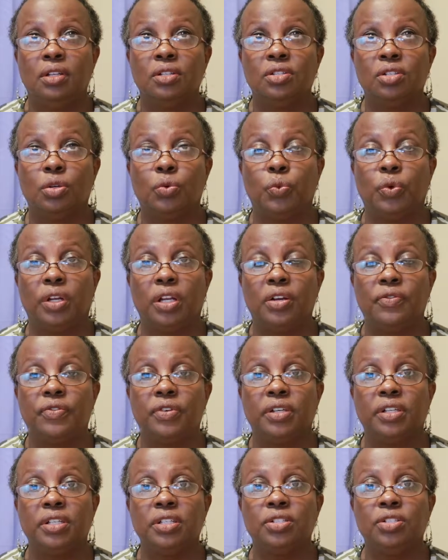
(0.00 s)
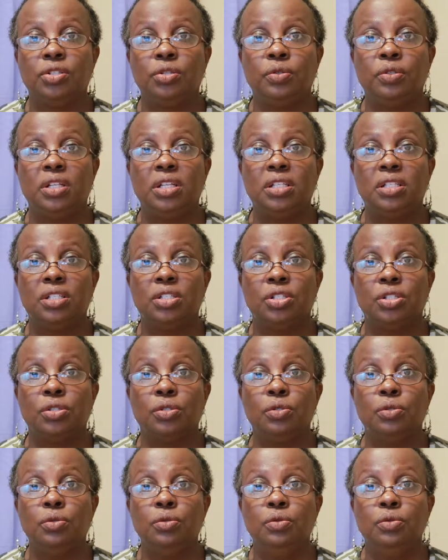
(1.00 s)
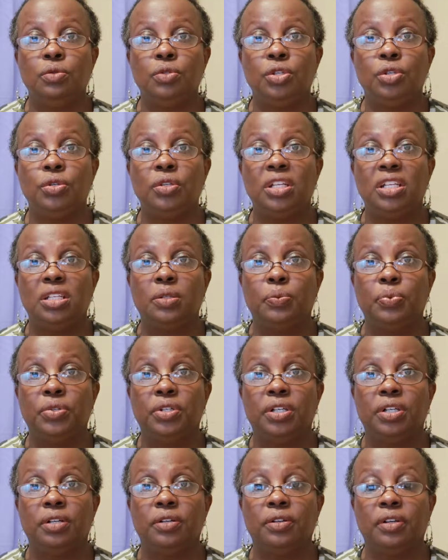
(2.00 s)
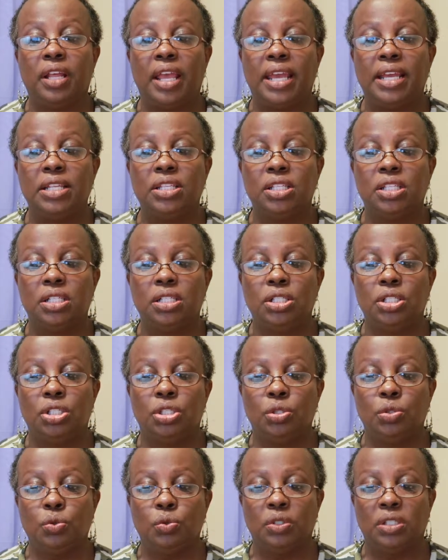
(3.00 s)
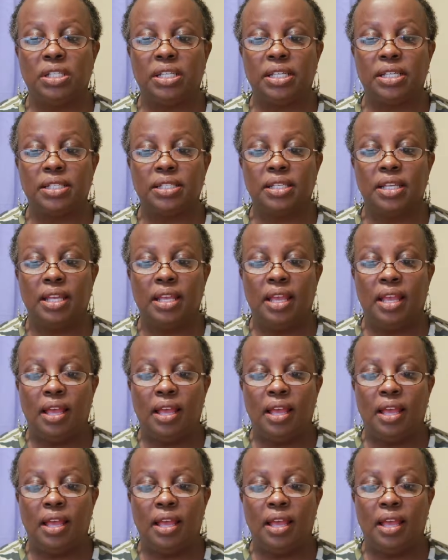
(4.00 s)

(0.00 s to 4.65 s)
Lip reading: So whatever it is you need to do, you need to put it on a to-do list.